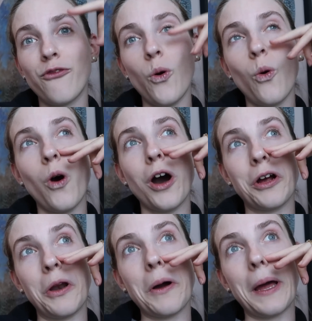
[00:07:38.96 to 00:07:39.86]
4
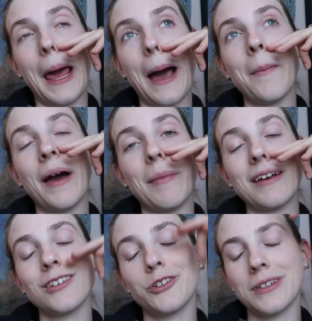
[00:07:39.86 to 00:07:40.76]
o'clock now. My
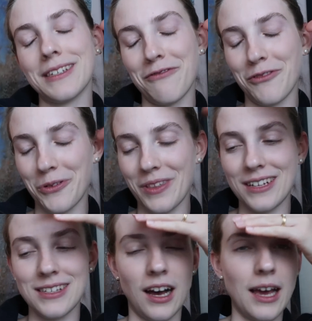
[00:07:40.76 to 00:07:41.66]
massage is at
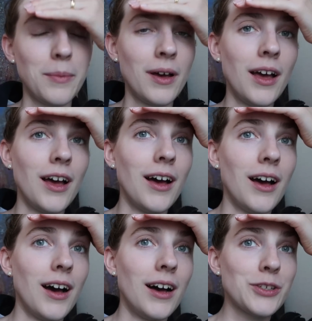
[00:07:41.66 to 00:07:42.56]
4:30. I am
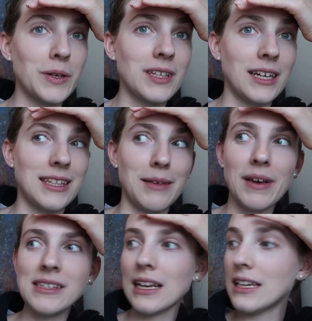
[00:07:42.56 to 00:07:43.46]
so excited. They
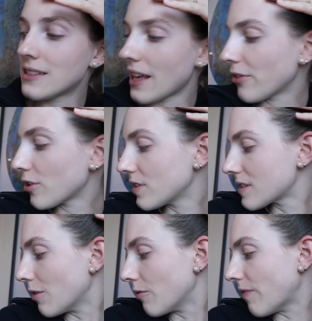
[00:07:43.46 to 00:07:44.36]
basically sent through
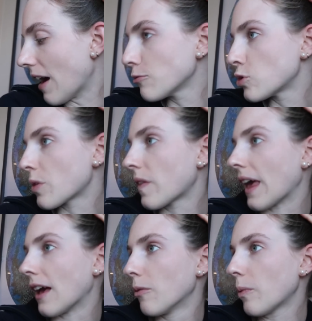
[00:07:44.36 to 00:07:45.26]
this little voucher
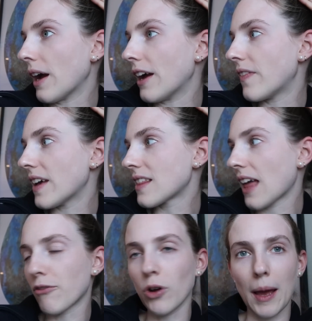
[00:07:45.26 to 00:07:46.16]
thing where
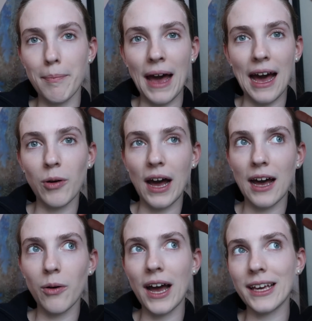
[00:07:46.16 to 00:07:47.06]
they've got like power
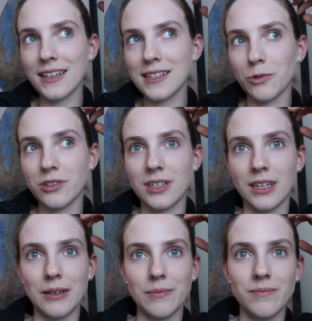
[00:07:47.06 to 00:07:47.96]
hour. I guess they wanted
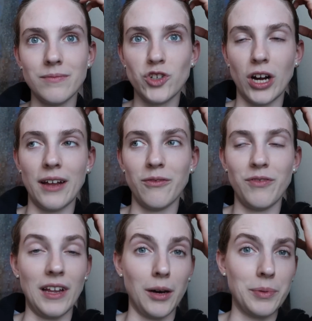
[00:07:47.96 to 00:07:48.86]
to try and
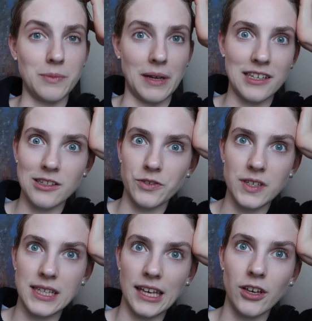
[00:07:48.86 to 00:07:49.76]
fill up as many slots
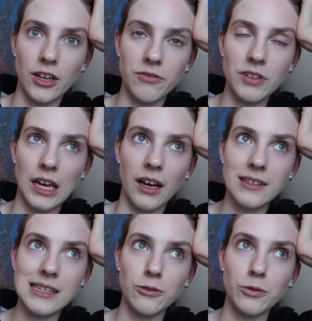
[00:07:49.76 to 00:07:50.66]
as they could for the
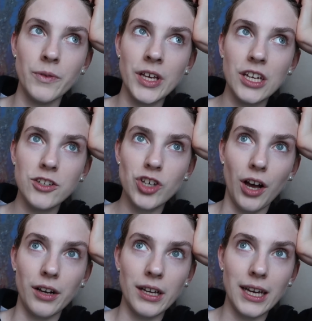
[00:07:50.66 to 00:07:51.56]
last little
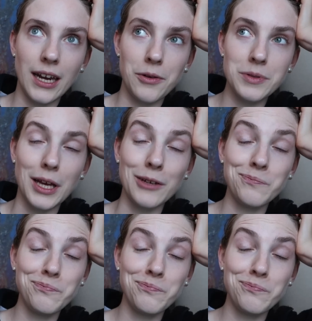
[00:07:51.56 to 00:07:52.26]
chunk, and I was like,